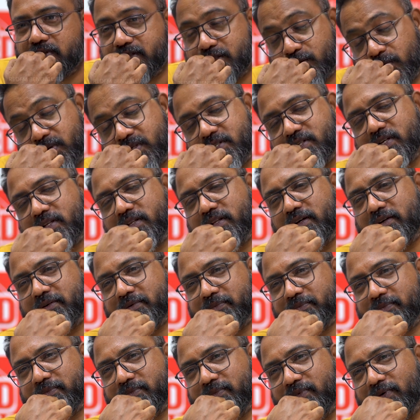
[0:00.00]
Yashwant Chittar.
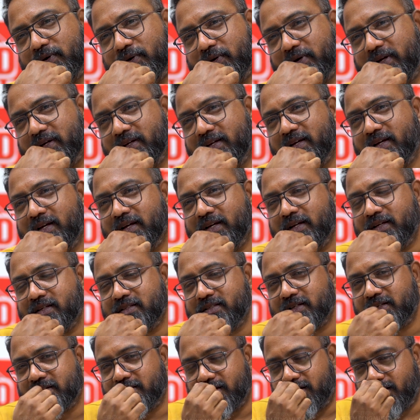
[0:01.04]
Okay.
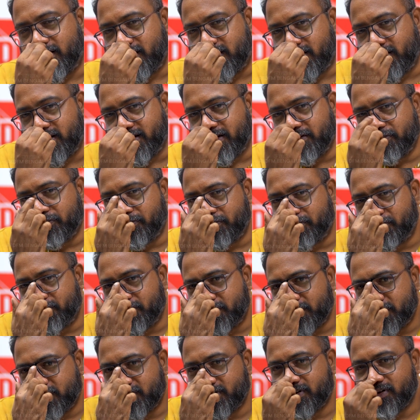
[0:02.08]
Sir,
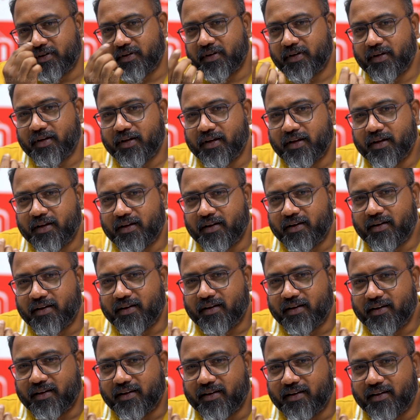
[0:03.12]
if
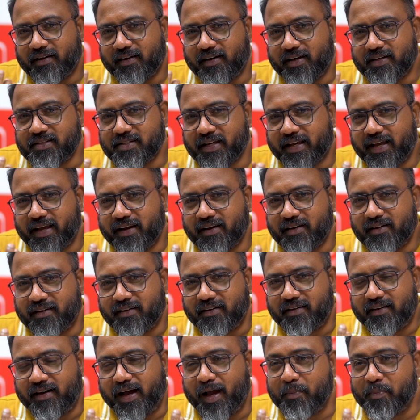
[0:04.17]
it's again
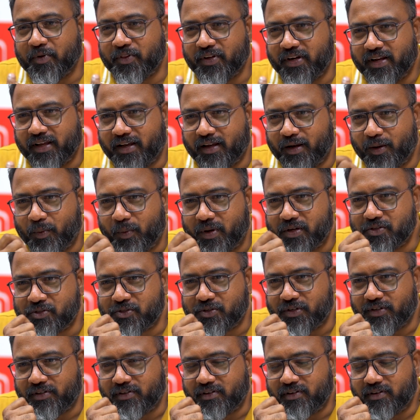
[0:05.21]
a hypothetical
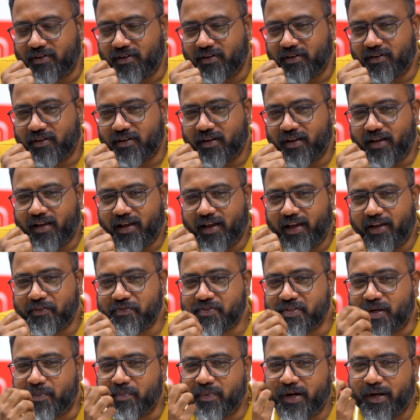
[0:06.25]
question, if
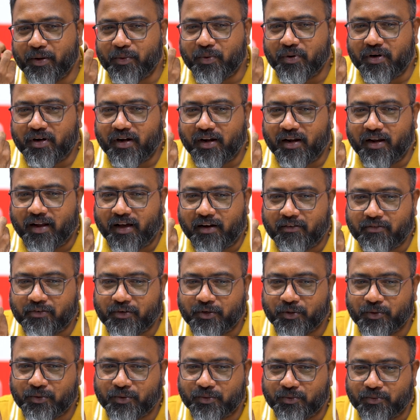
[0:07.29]
somebody would love
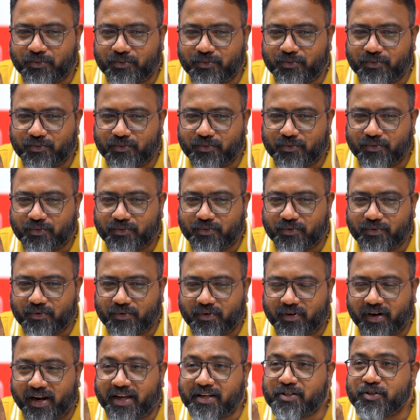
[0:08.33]
to
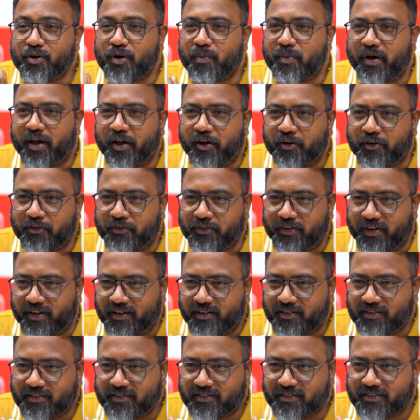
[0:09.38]
write your biography,
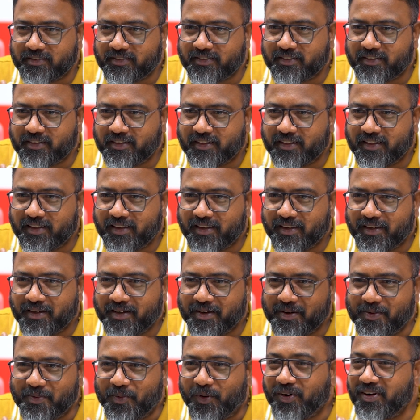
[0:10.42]

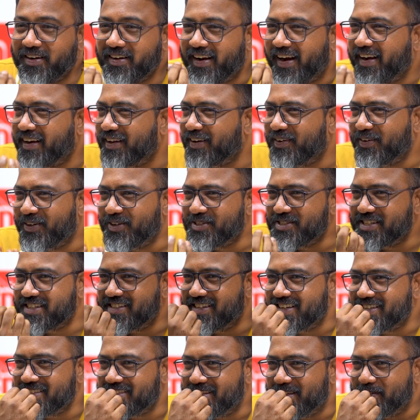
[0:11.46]
what title would you
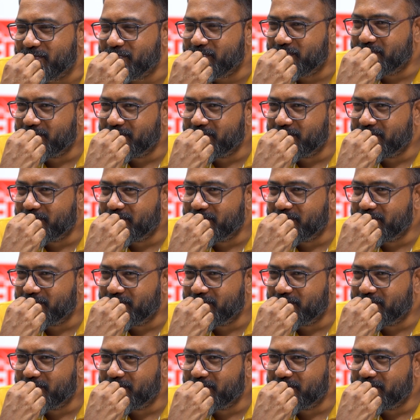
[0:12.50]
suggest them?